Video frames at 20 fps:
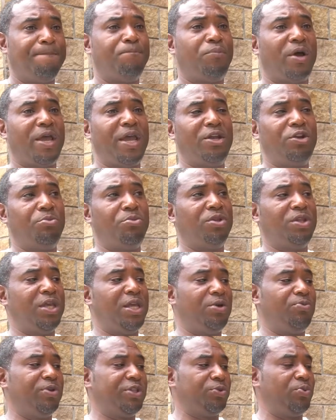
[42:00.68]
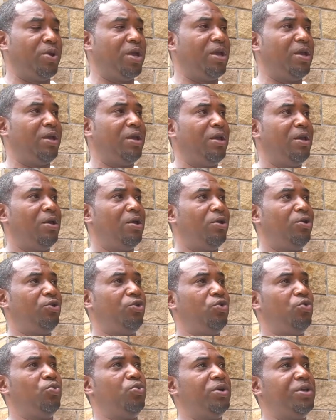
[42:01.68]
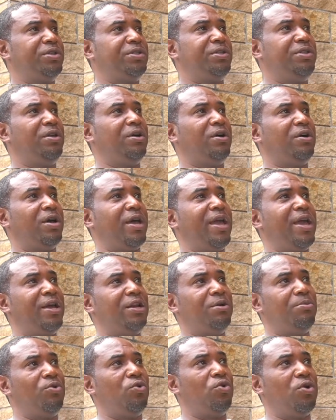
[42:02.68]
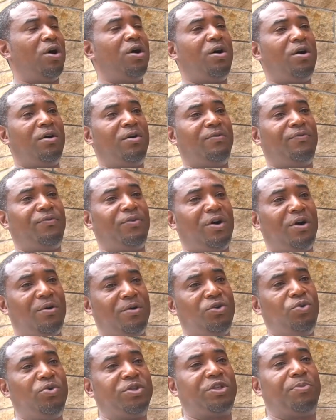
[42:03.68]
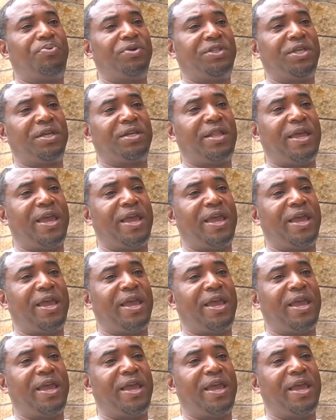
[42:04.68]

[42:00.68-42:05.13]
But Animal League was where you was the animal of, you was a particular